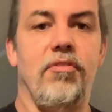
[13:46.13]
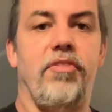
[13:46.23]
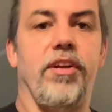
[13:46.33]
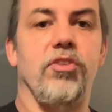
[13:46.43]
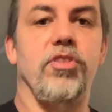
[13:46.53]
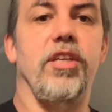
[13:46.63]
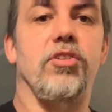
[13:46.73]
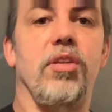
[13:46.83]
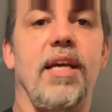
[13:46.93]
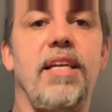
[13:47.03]
fingers
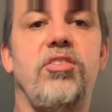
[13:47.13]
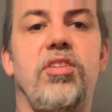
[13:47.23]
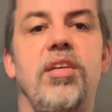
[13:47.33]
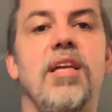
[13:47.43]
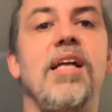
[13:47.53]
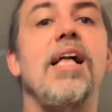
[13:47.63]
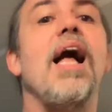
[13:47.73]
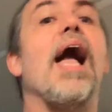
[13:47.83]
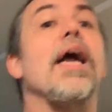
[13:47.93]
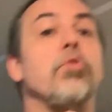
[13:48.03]
interlaced
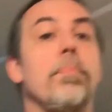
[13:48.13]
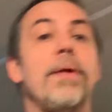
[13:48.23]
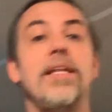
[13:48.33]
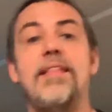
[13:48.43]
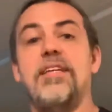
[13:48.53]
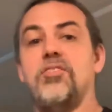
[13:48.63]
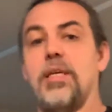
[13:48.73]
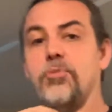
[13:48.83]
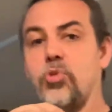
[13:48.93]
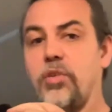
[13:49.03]
and repeat that
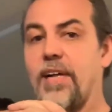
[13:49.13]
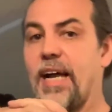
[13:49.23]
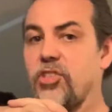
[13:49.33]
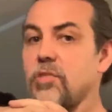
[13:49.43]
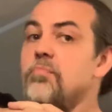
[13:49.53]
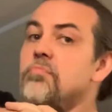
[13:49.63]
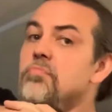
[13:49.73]
same sort of action.